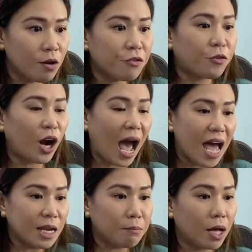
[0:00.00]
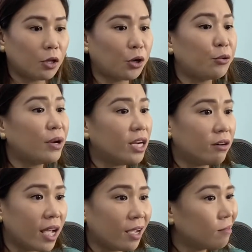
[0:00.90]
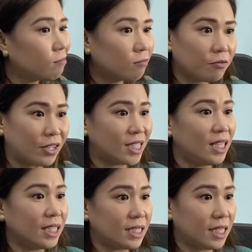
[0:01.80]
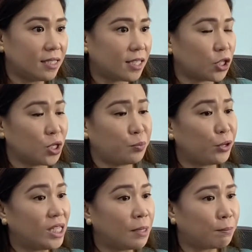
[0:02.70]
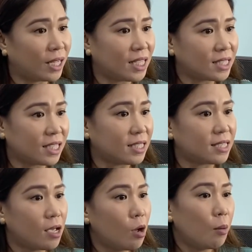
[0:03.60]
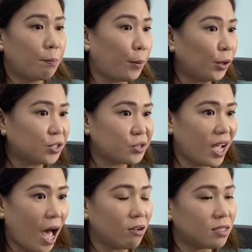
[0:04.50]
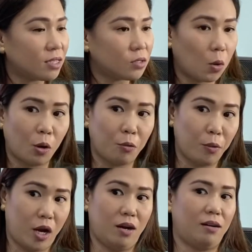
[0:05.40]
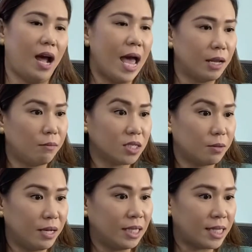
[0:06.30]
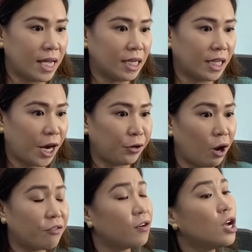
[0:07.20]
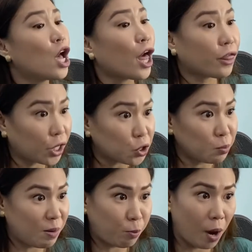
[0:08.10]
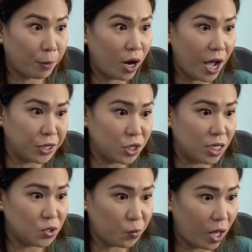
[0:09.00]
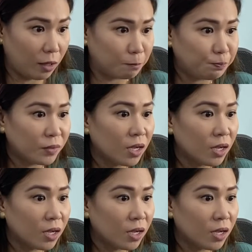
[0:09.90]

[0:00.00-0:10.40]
For animal or rearing facilities such as breeding places, poultry houses, or where animals are being taken care of, there should be proper hygiene as well.